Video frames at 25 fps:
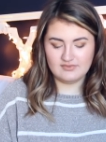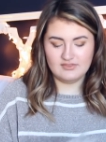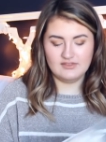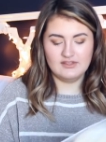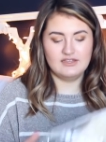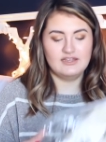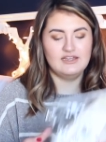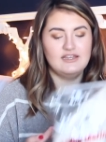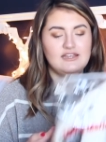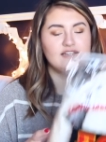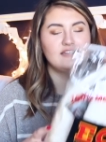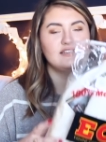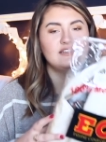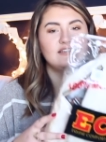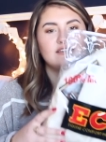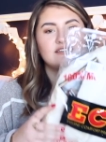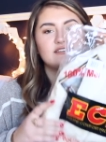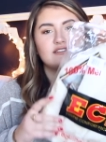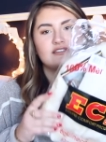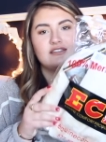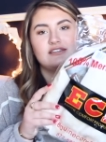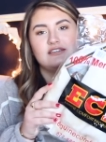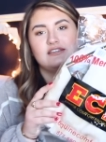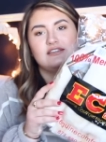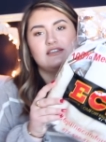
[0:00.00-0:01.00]
it
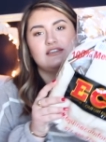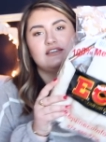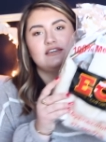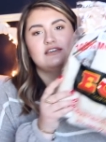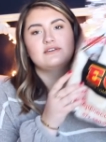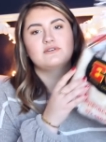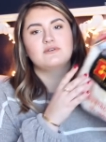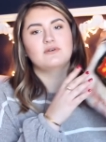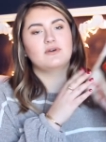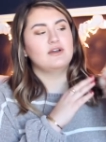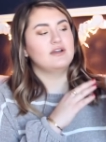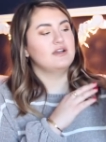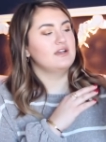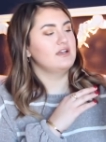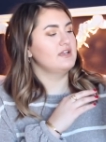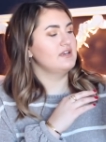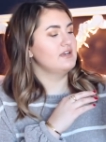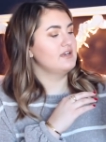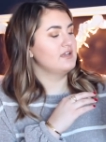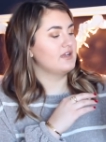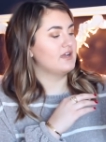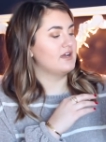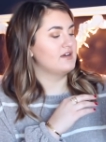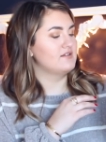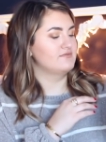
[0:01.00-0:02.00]
is the
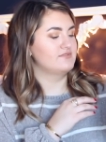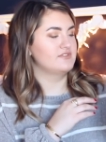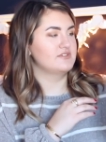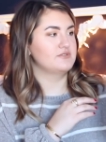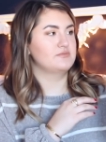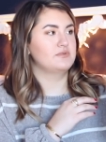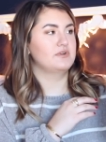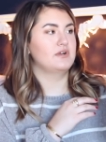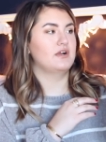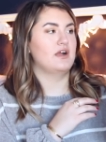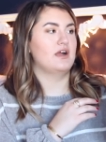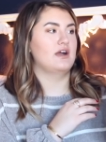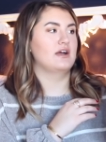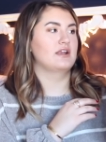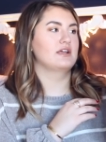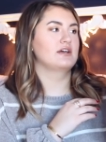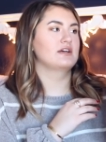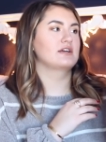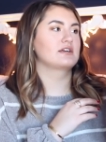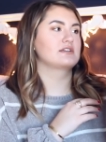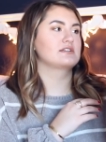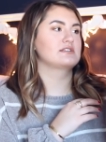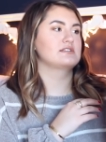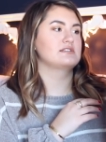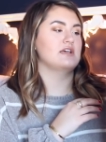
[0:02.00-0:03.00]
Equine Comfort
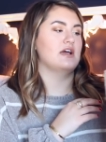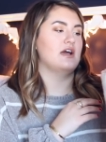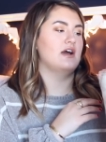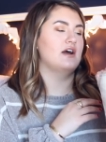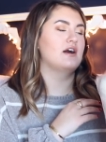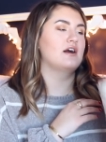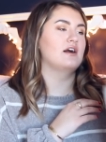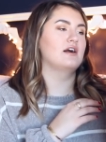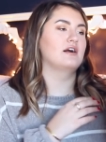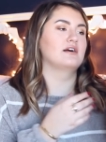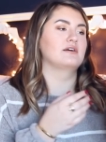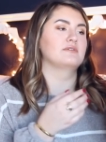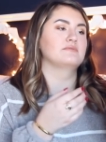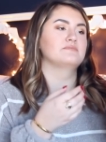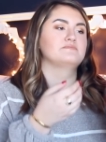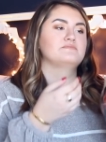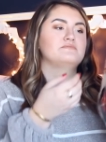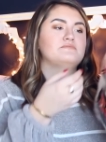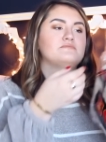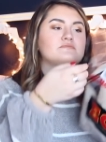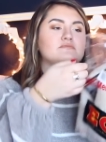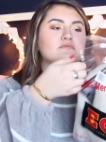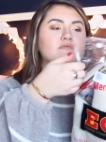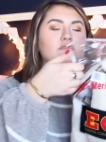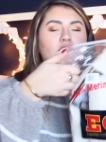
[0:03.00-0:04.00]
Products
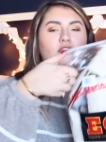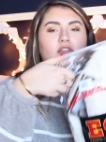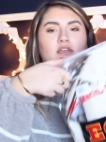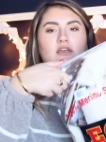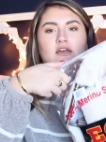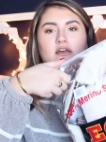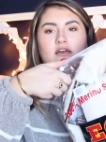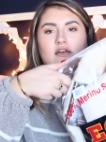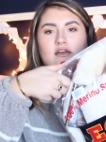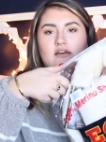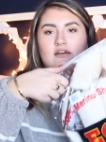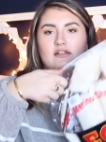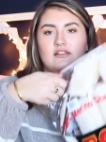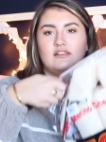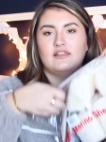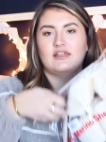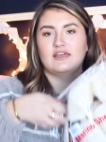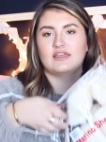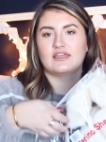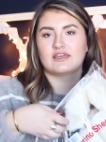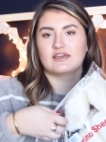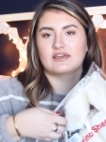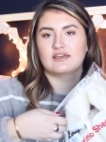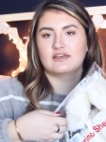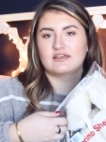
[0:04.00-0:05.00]
um,
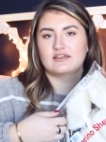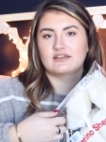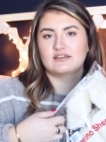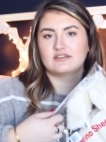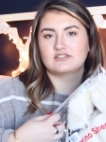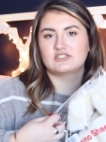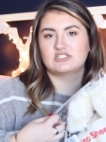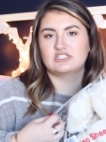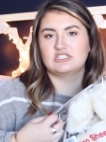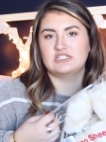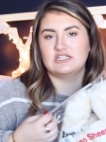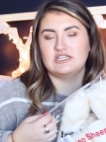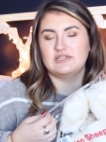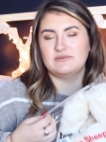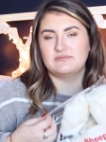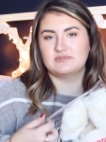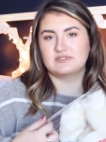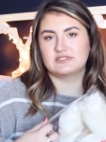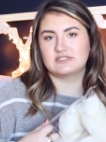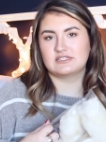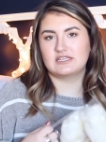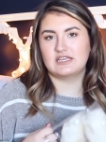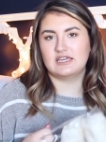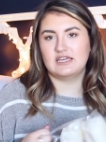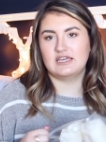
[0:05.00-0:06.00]
like
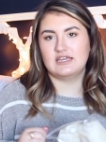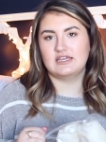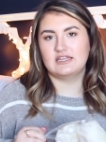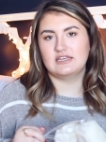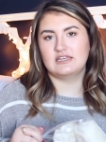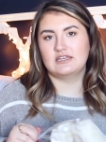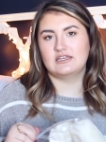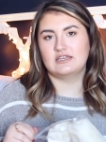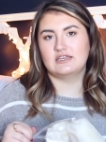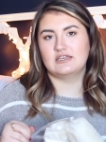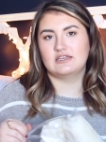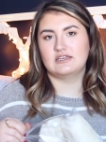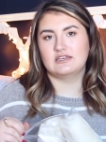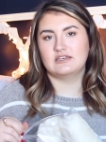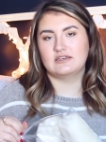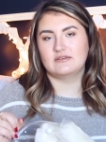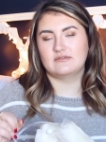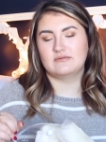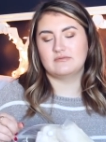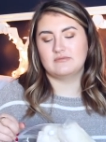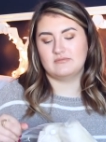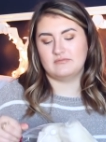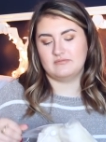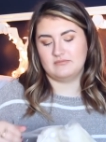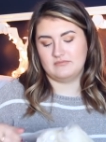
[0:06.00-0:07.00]
sheepskin,
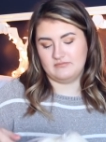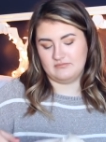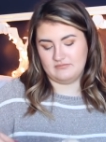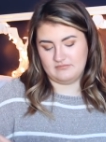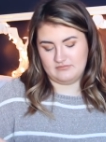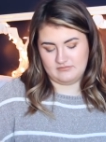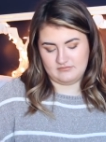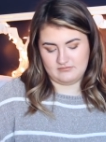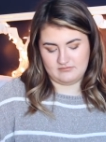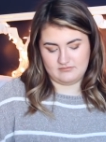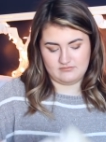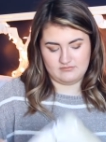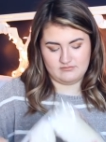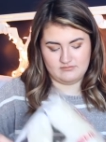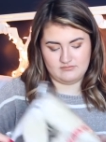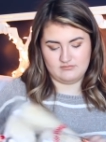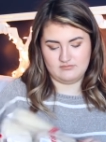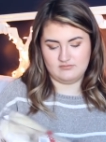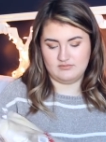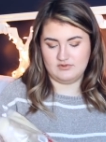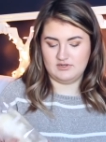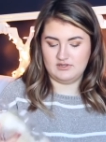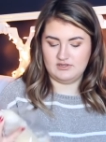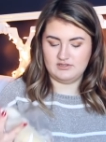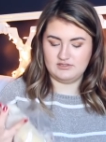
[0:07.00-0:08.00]

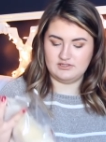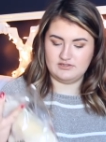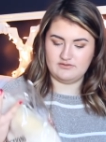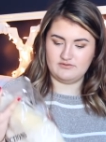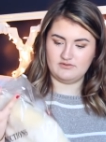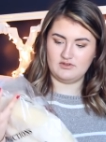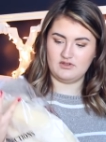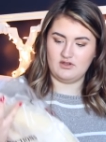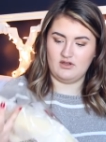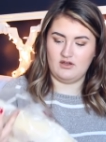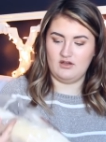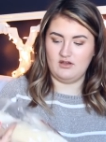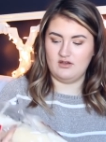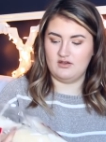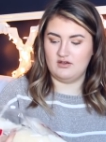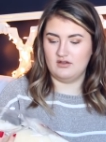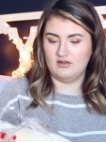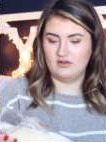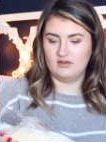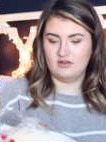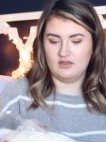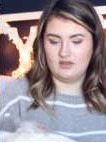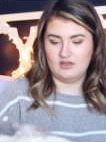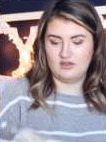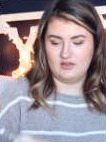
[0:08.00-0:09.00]
what are these even
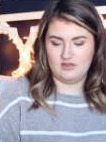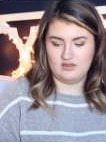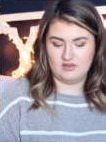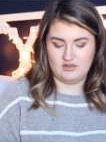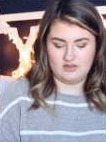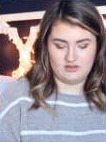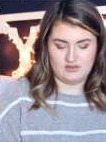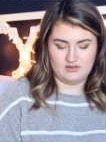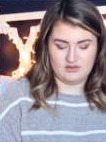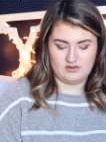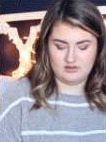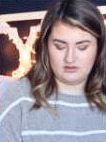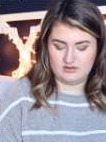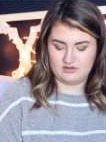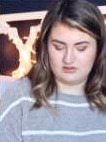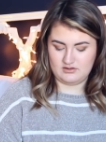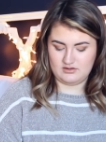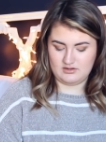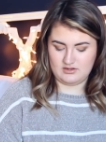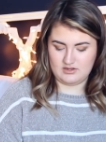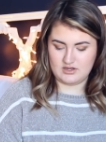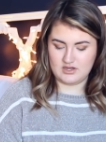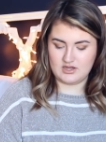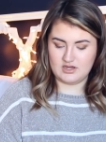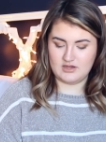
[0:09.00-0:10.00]
called?
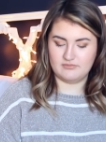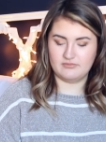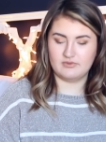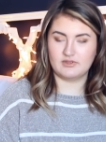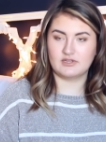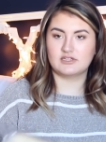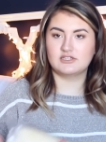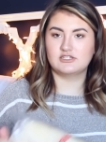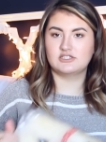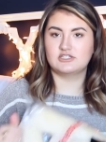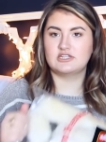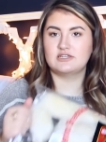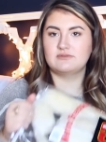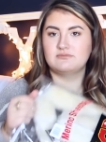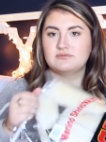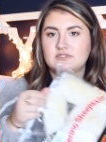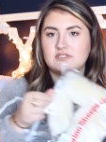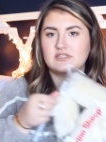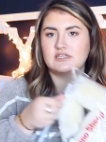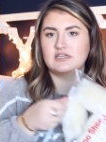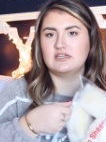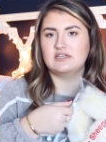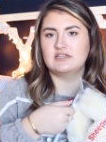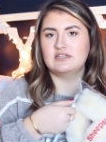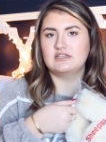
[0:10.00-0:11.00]
Um, like
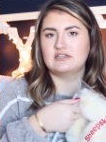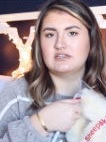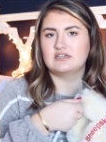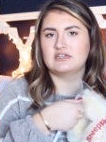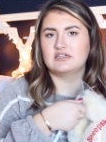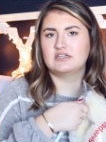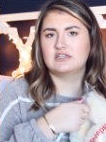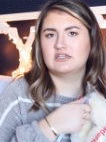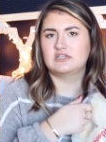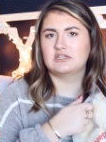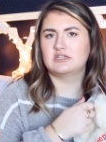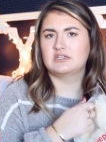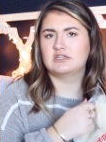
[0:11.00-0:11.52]
sheepskin